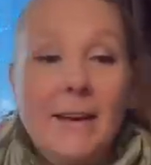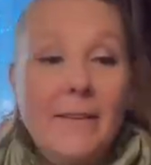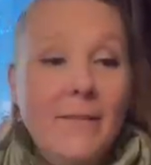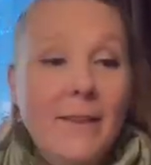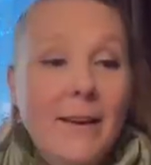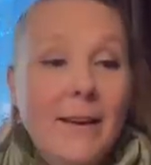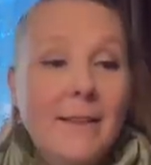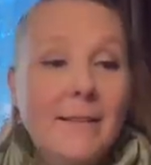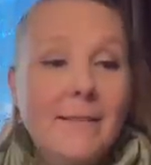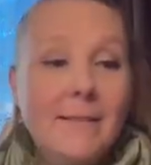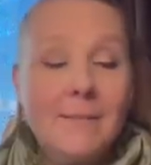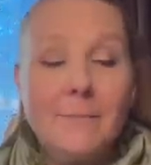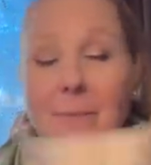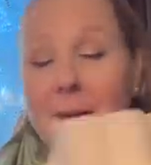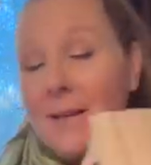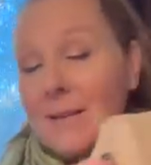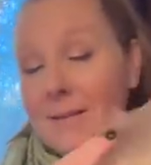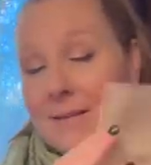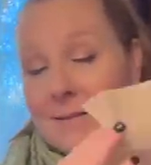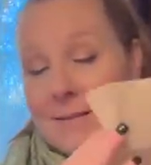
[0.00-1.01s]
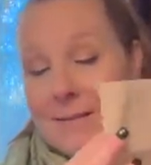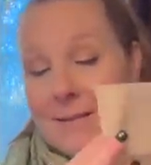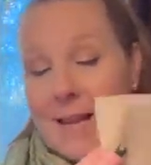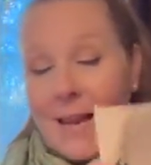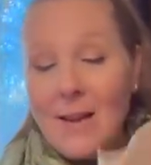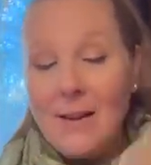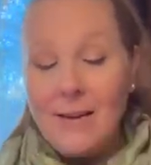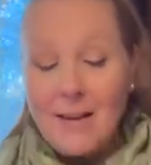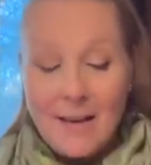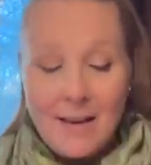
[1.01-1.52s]
of it because
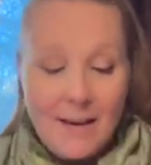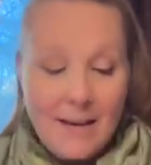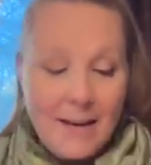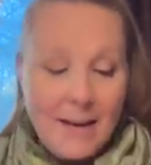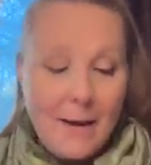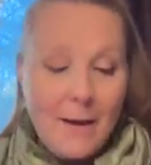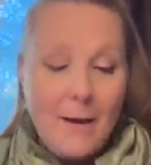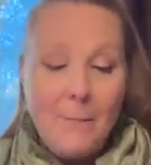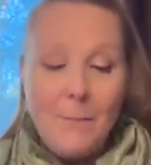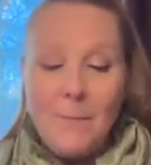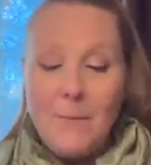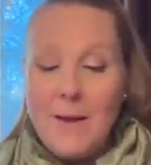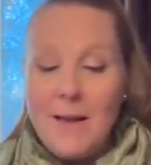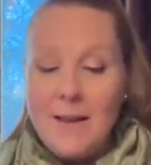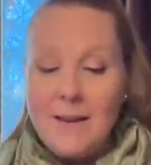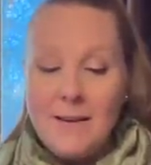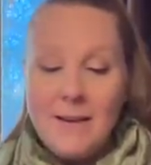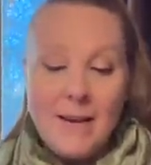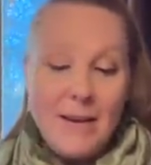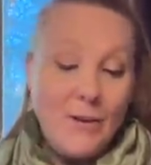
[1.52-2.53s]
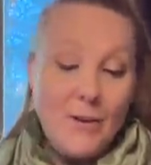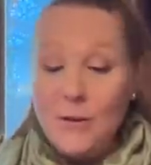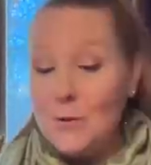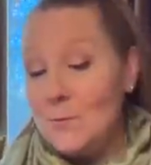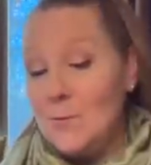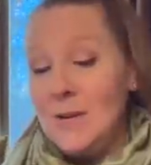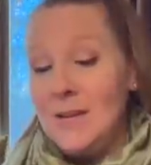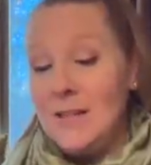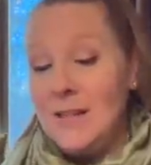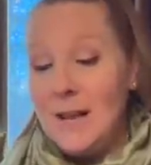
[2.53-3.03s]
they kitted it up and you
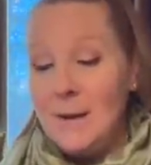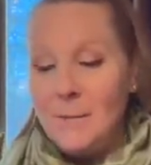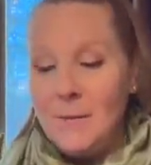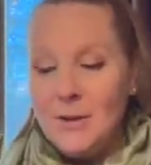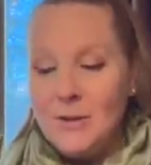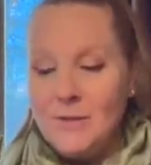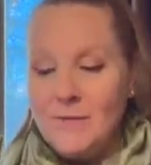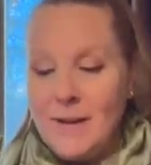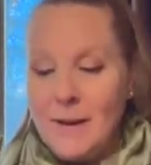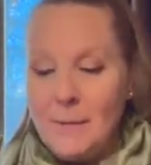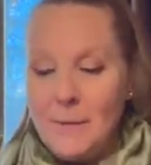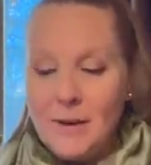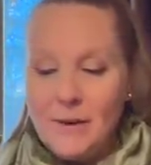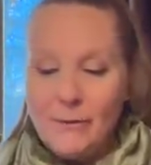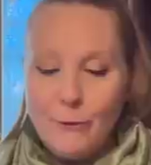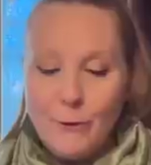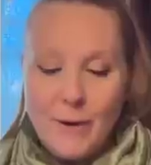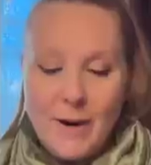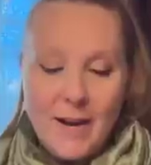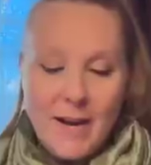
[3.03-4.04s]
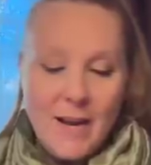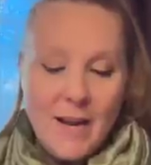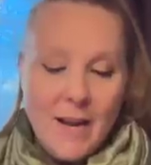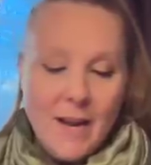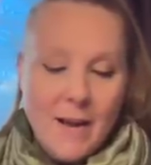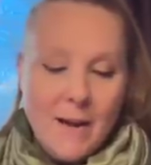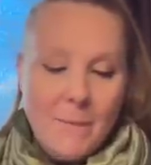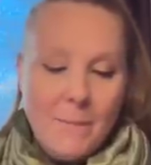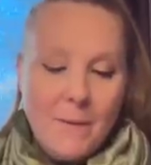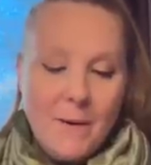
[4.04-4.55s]
don't need that much fabric for it,
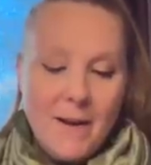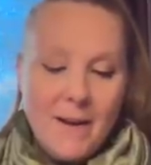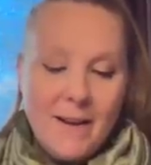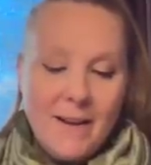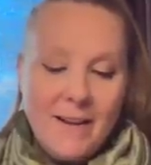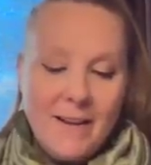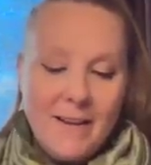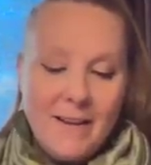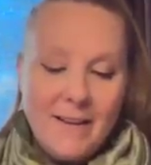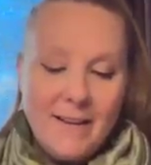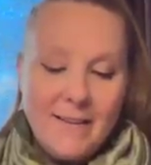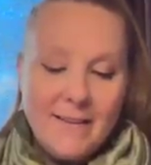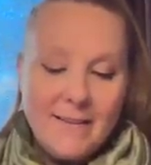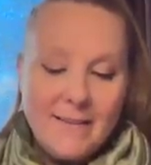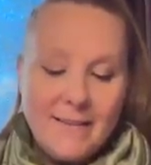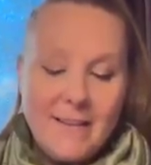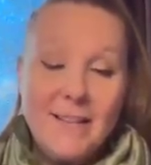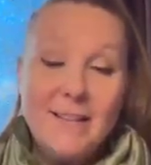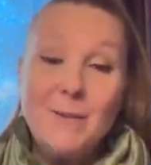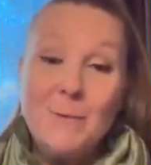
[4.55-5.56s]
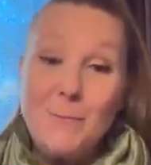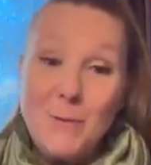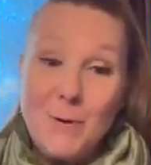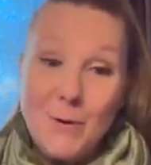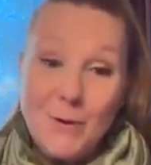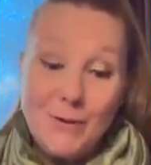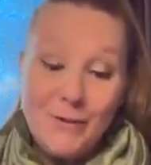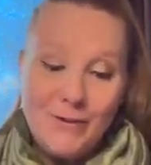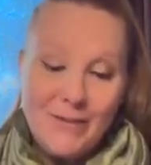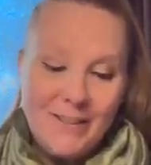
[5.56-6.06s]
but it's
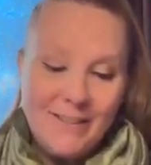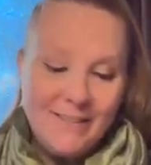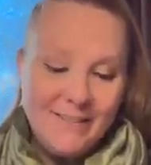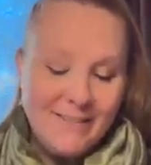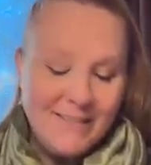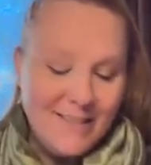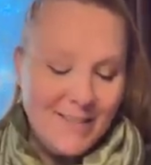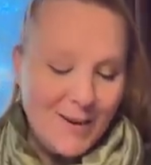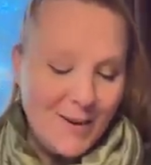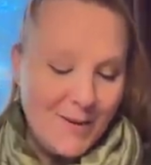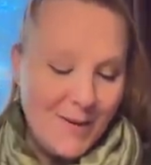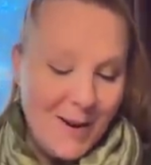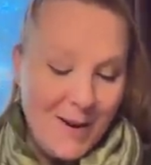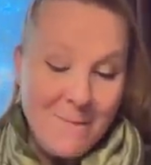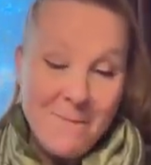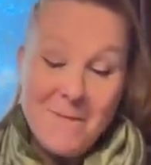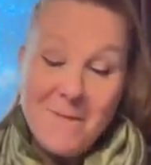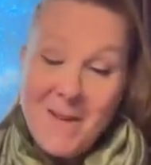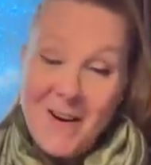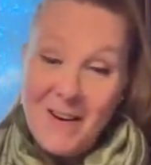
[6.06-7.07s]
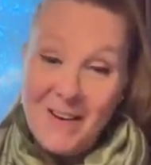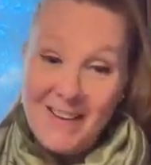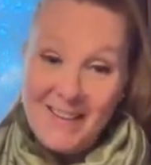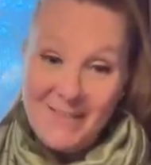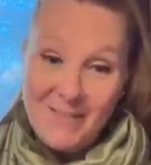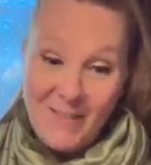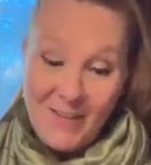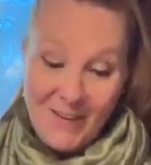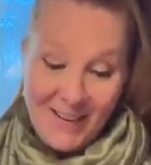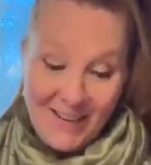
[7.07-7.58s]
beautiful. So I'm very,
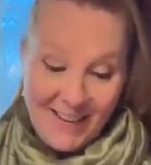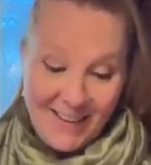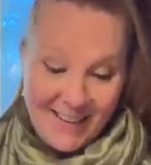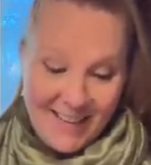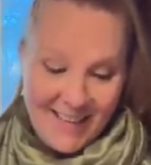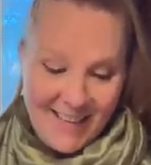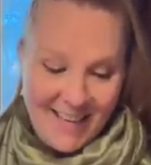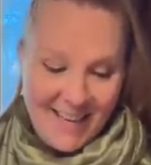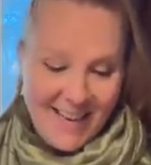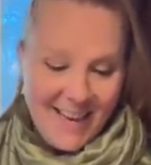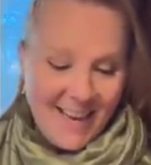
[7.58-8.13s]
very lucky.